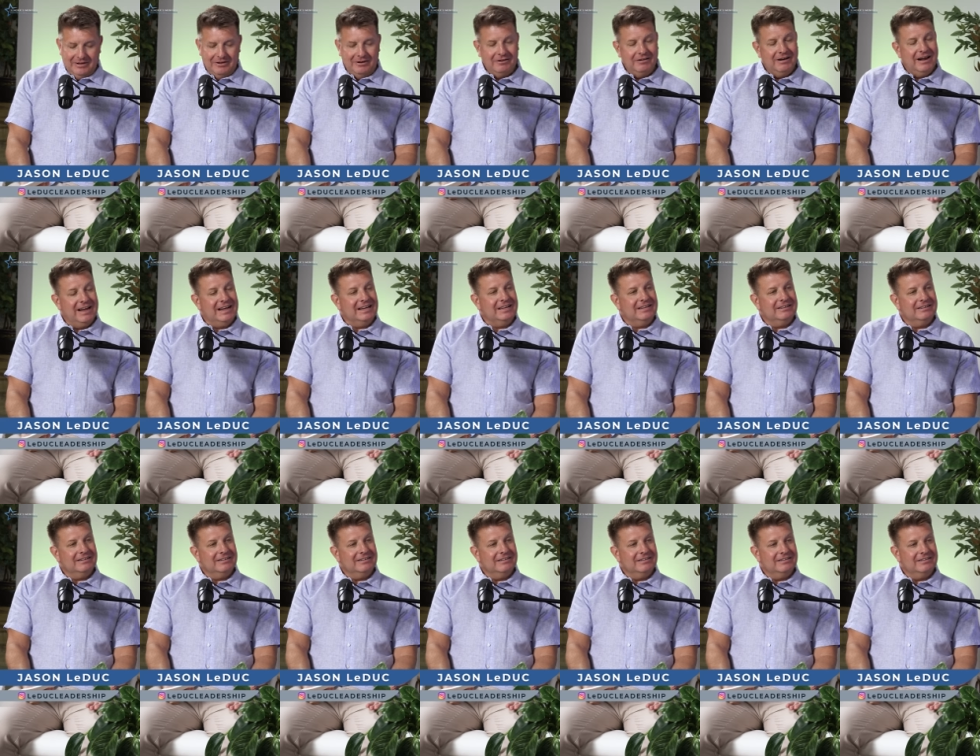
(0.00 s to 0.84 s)
All right.
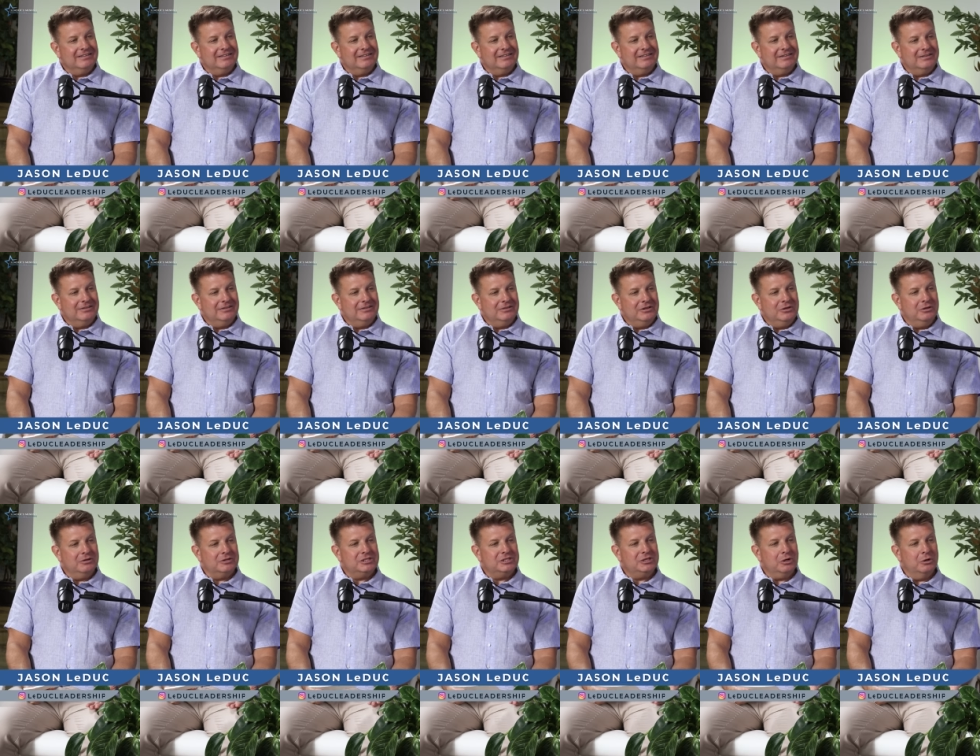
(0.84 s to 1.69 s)

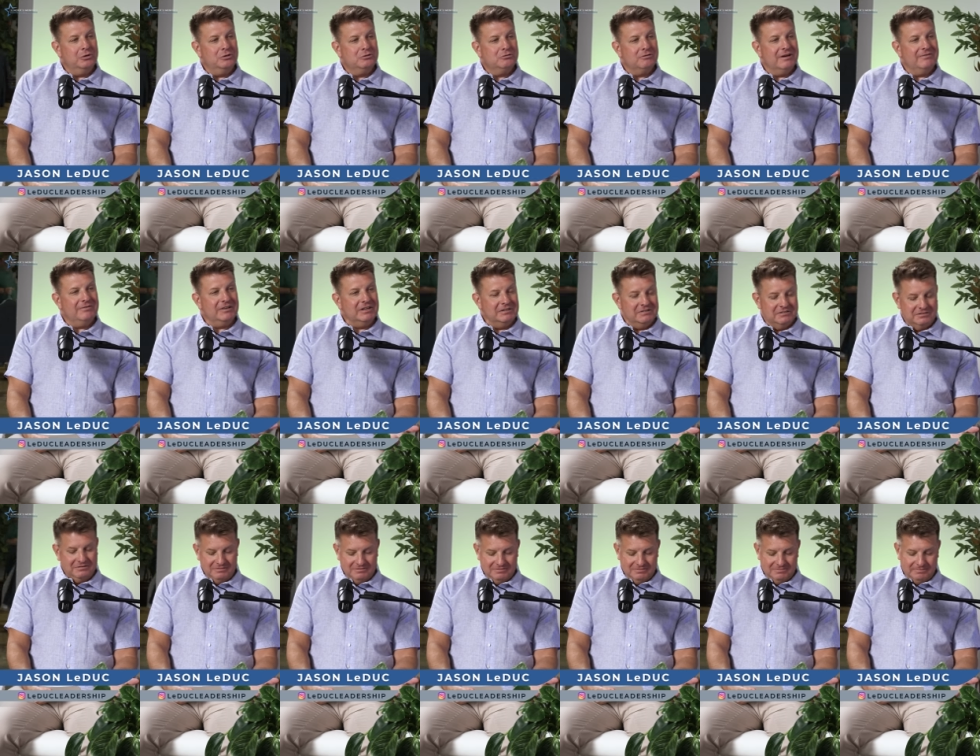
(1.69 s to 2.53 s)
You're so
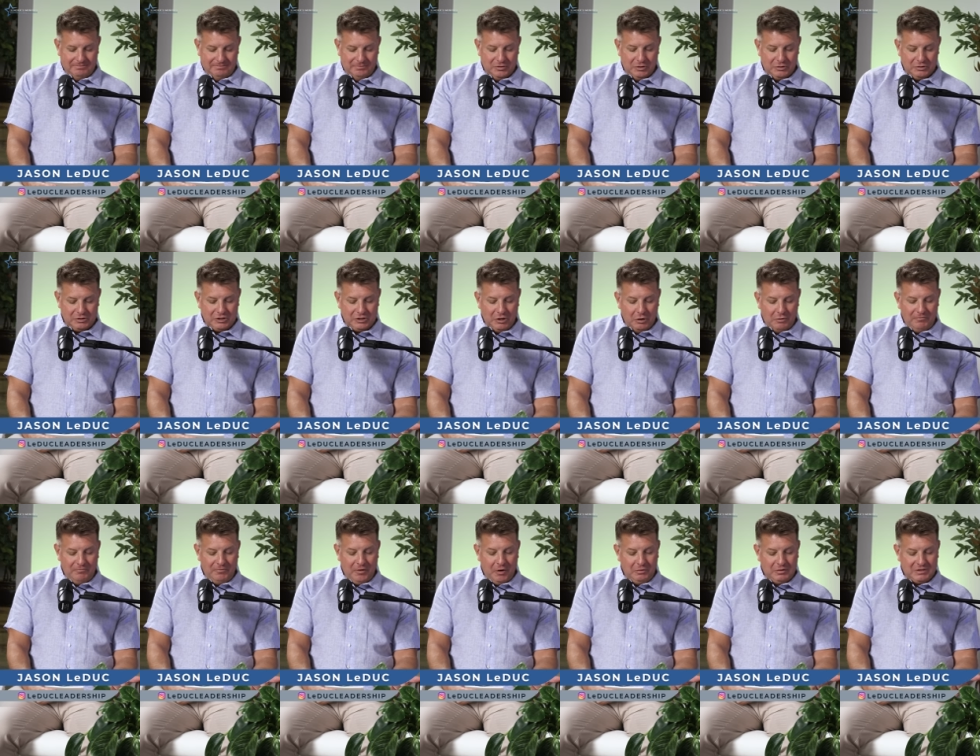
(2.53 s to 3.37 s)
driven, you're so
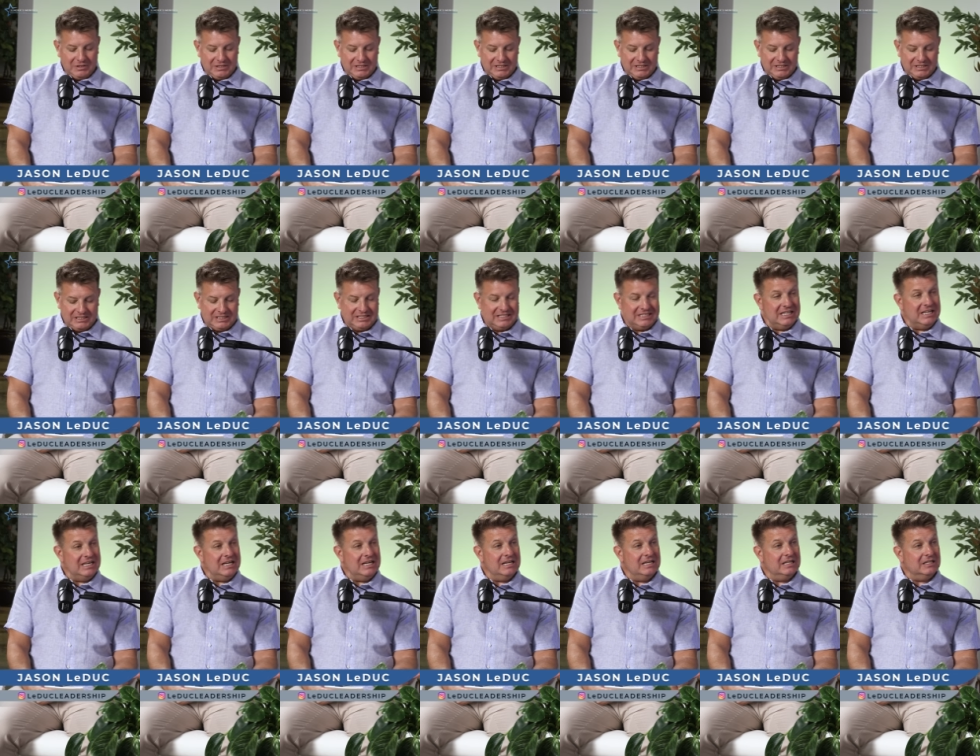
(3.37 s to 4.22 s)
focused to
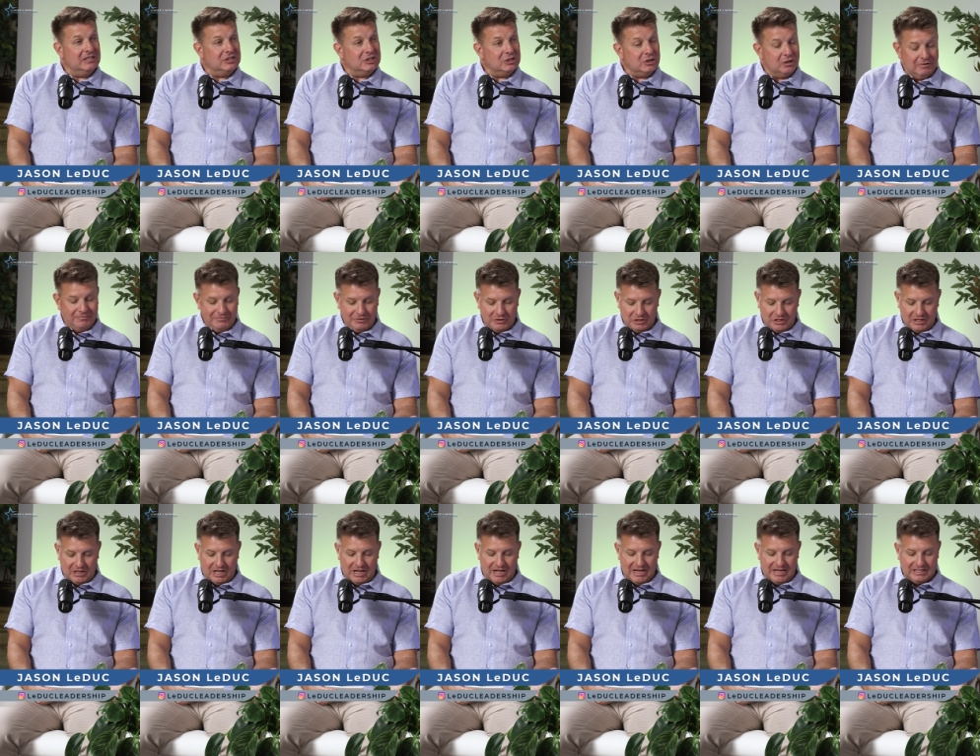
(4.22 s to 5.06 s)
succeed and serve your
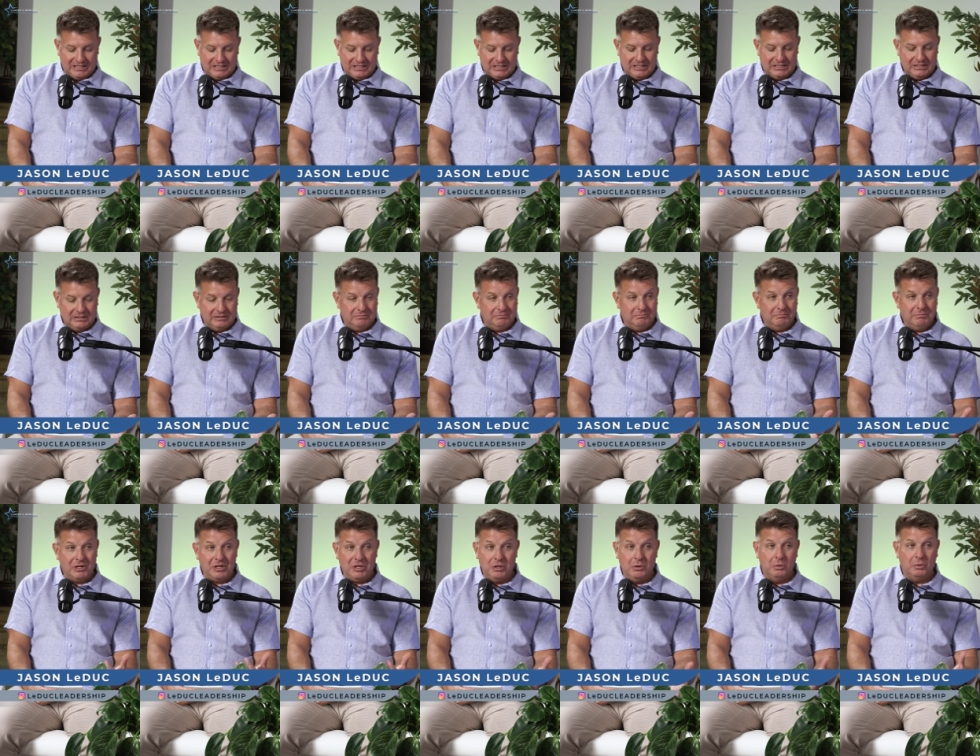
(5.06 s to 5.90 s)
clients,
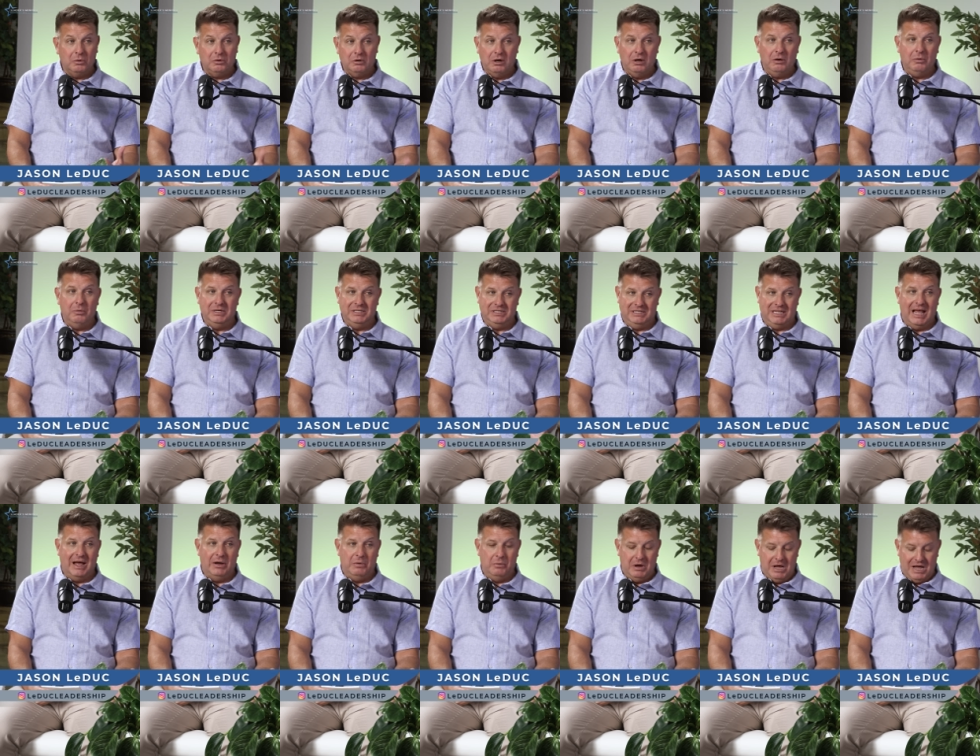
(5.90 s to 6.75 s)
but you weren't always
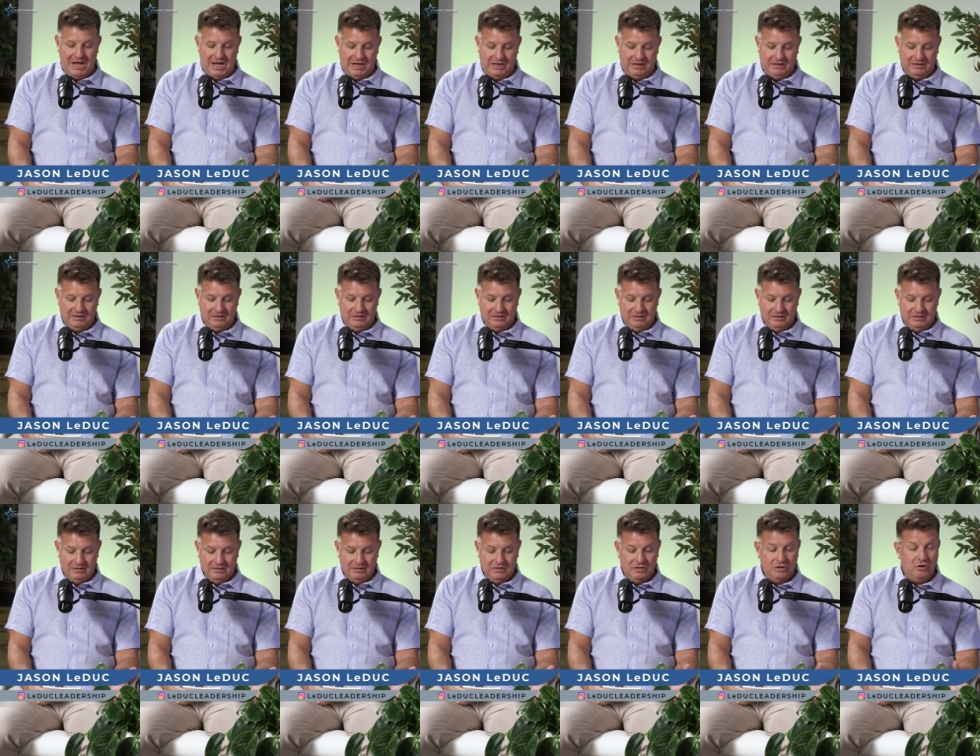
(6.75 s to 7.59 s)
that way.
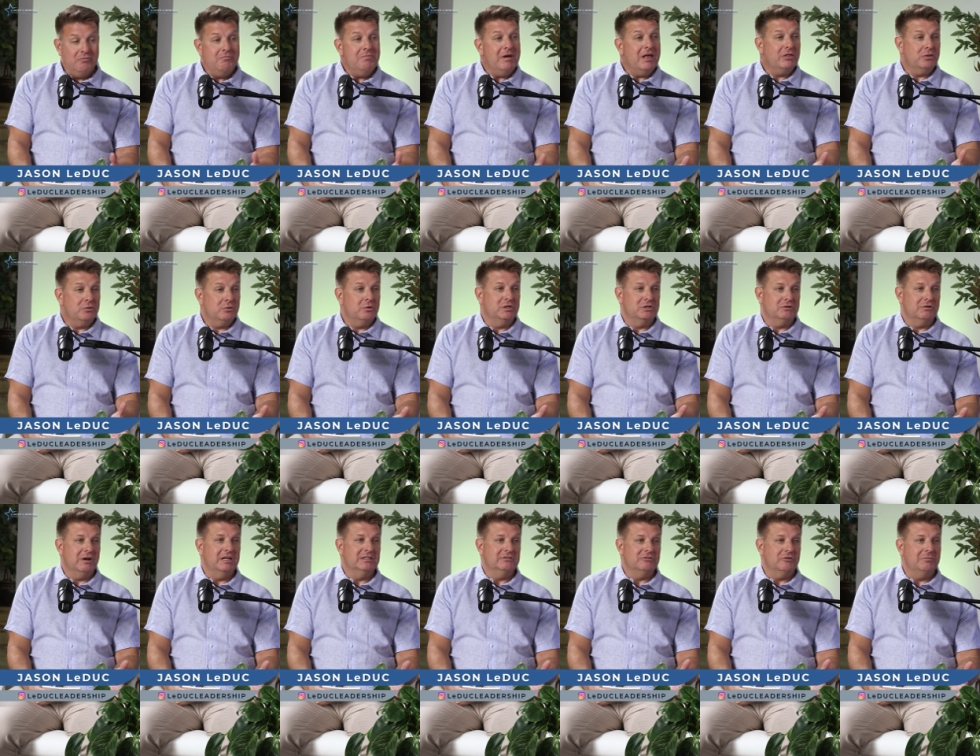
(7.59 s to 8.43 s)
You've been through a
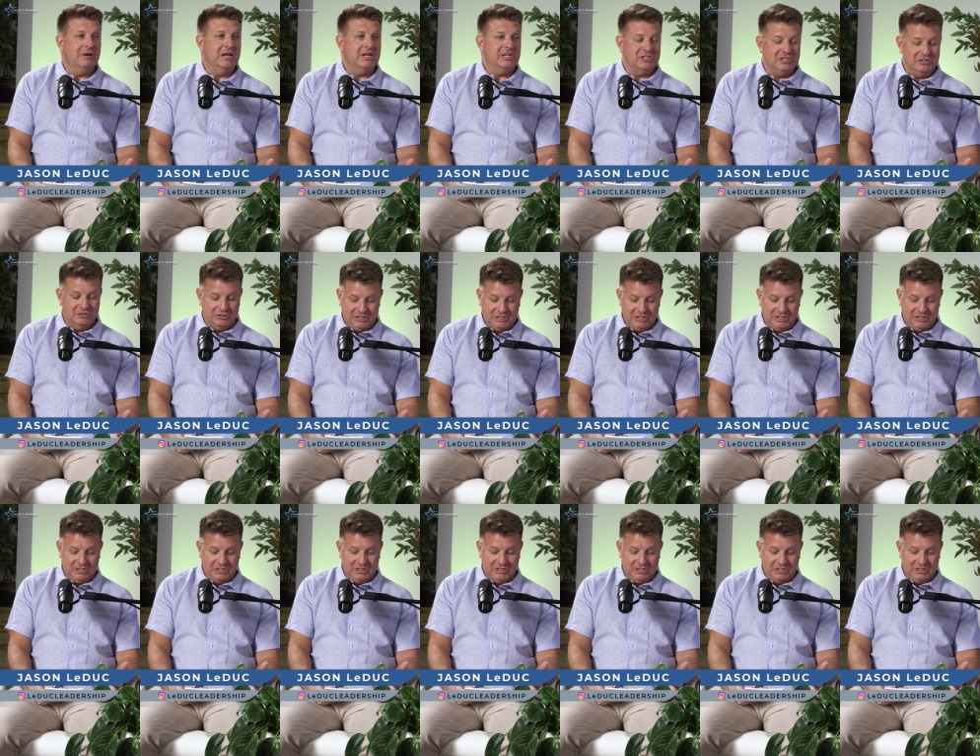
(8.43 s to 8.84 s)
transformation